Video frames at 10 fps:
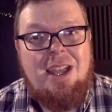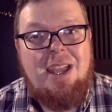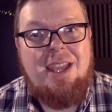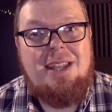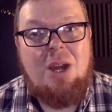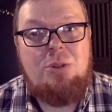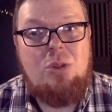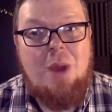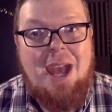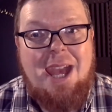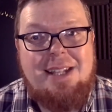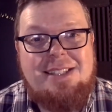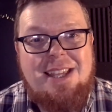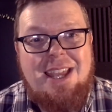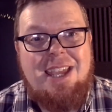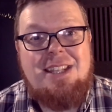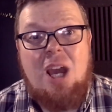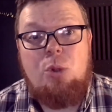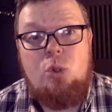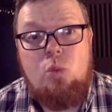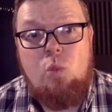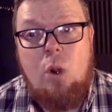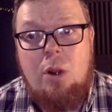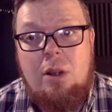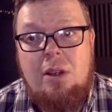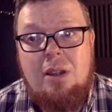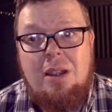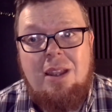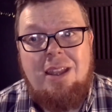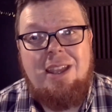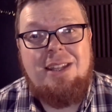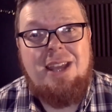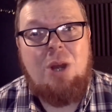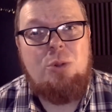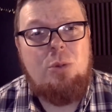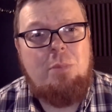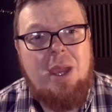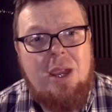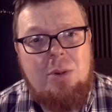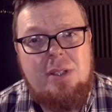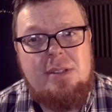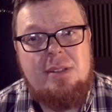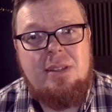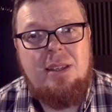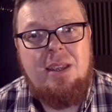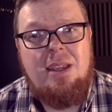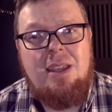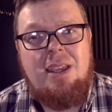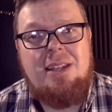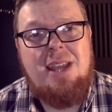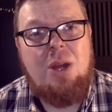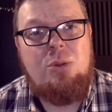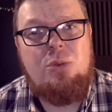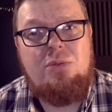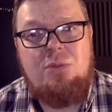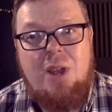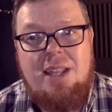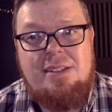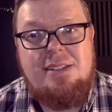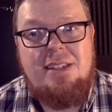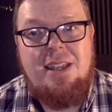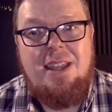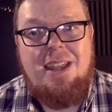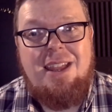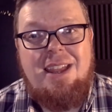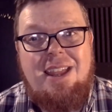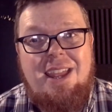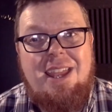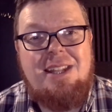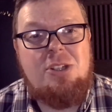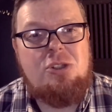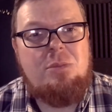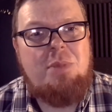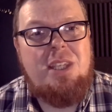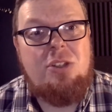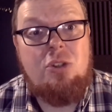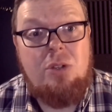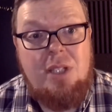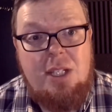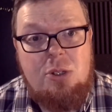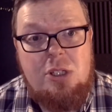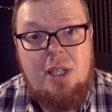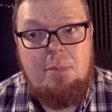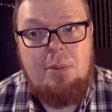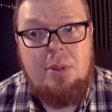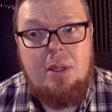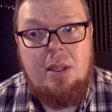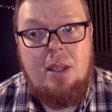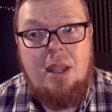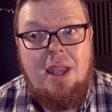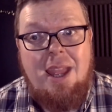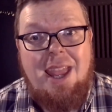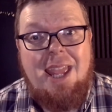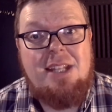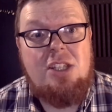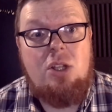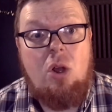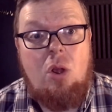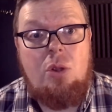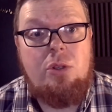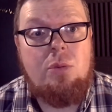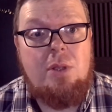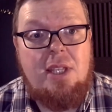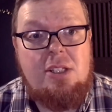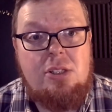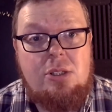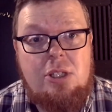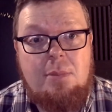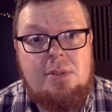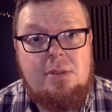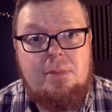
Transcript: and how you act and how you work and how you parent and how you friend, and it should be in your leadership and in all your relationships.